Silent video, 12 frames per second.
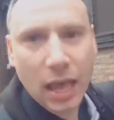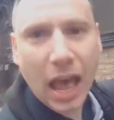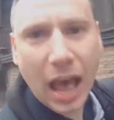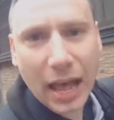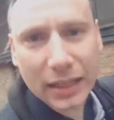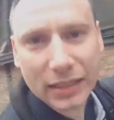
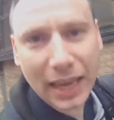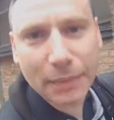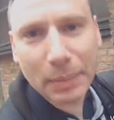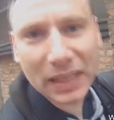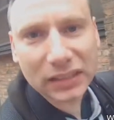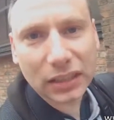and he
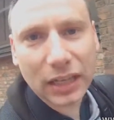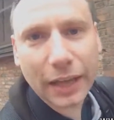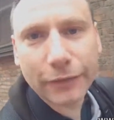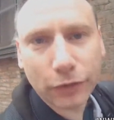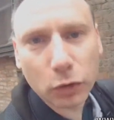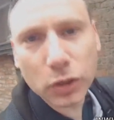basically
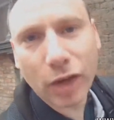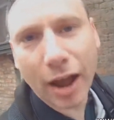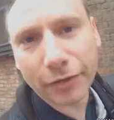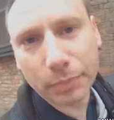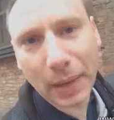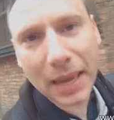
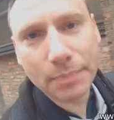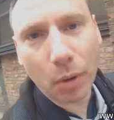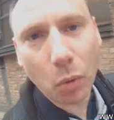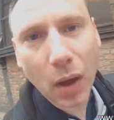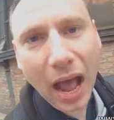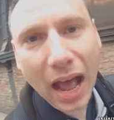photographed
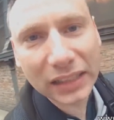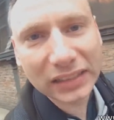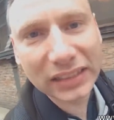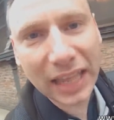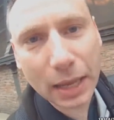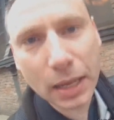people as
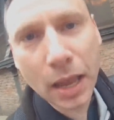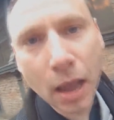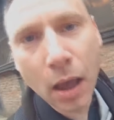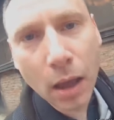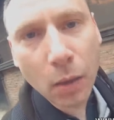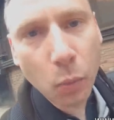they
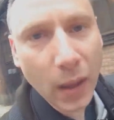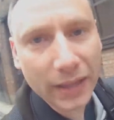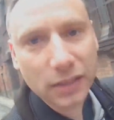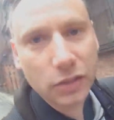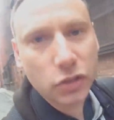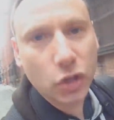
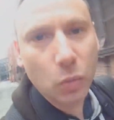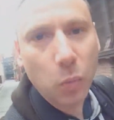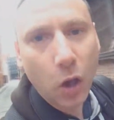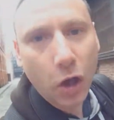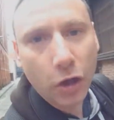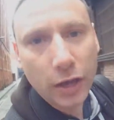went to
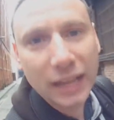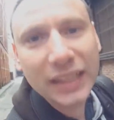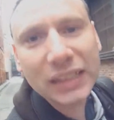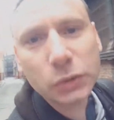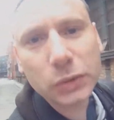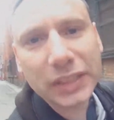work. And
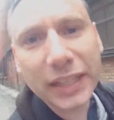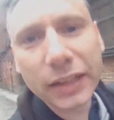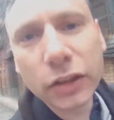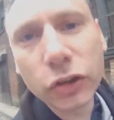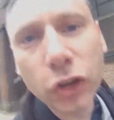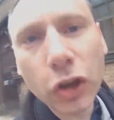this was
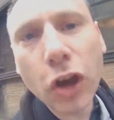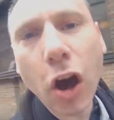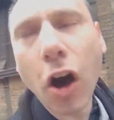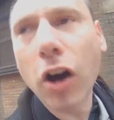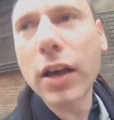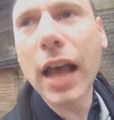in New
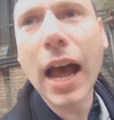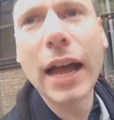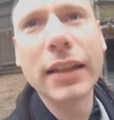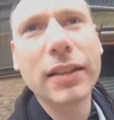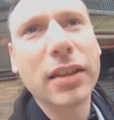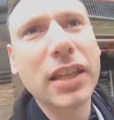York,
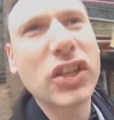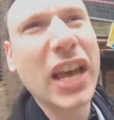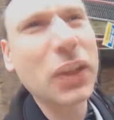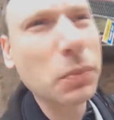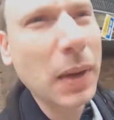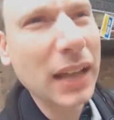and the
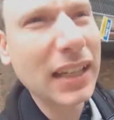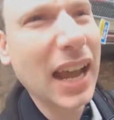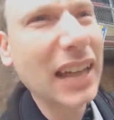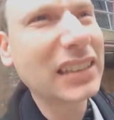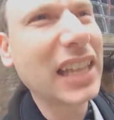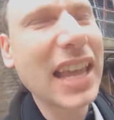gentleman
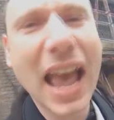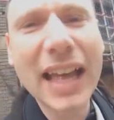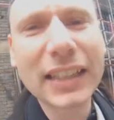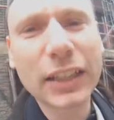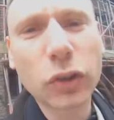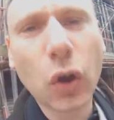actually
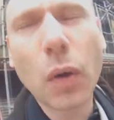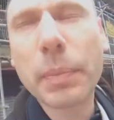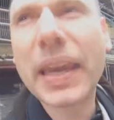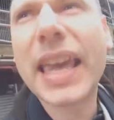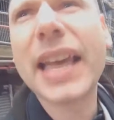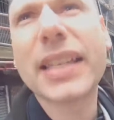ended up
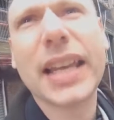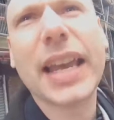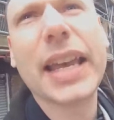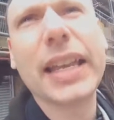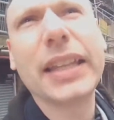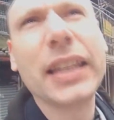
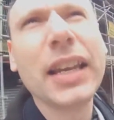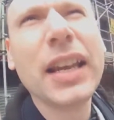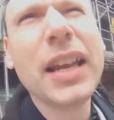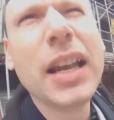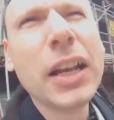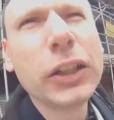getting
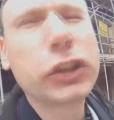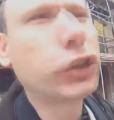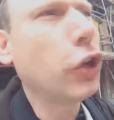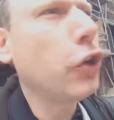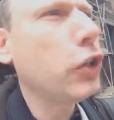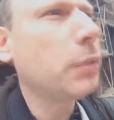
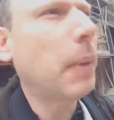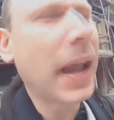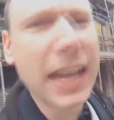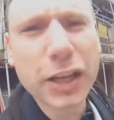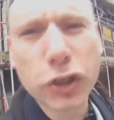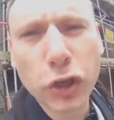sued by
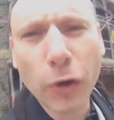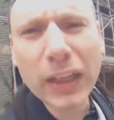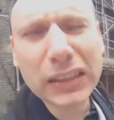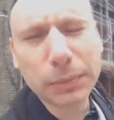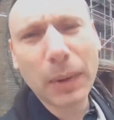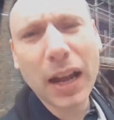a
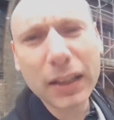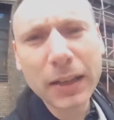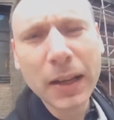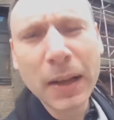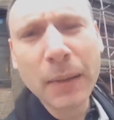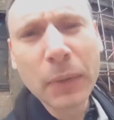Jewish man.
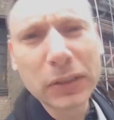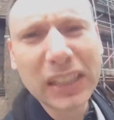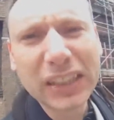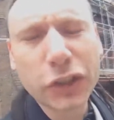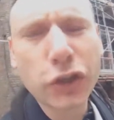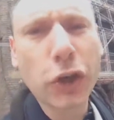There was
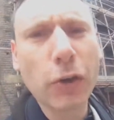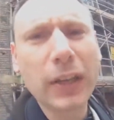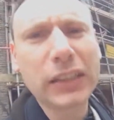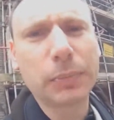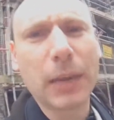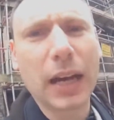this
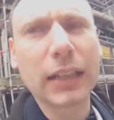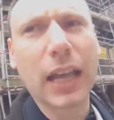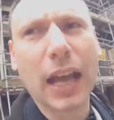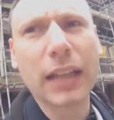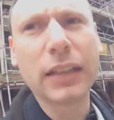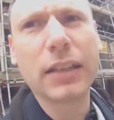Jewish man,
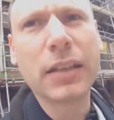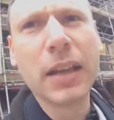and